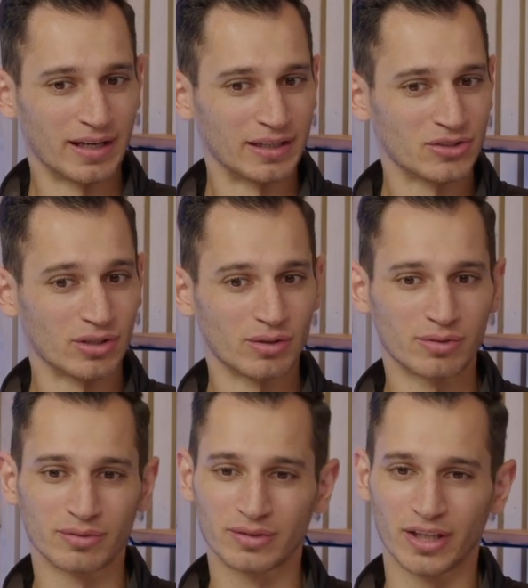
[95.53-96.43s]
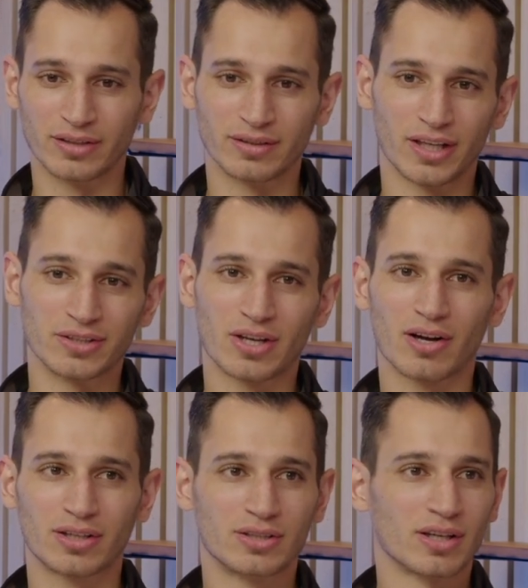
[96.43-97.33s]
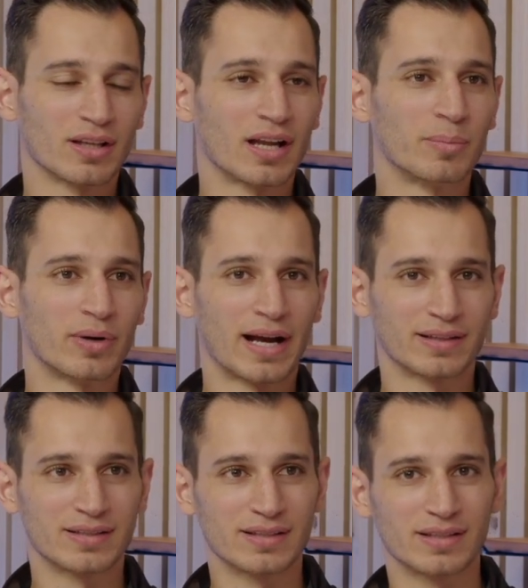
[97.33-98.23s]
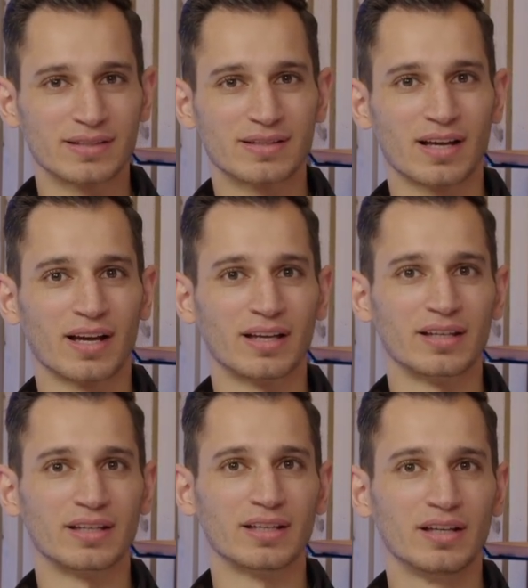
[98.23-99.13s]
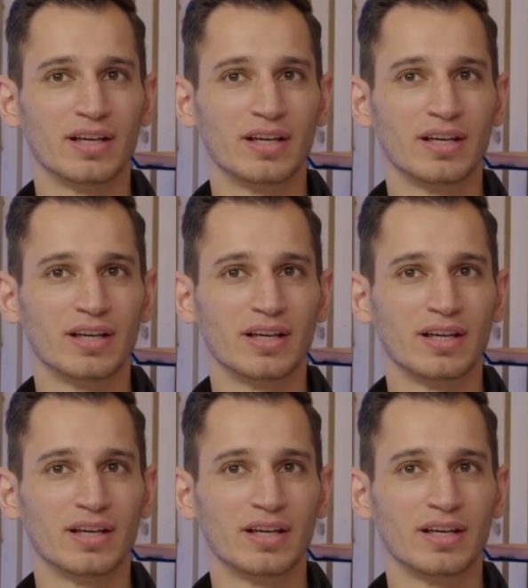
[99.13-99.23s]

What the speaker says: So in talking to a lot of practices, I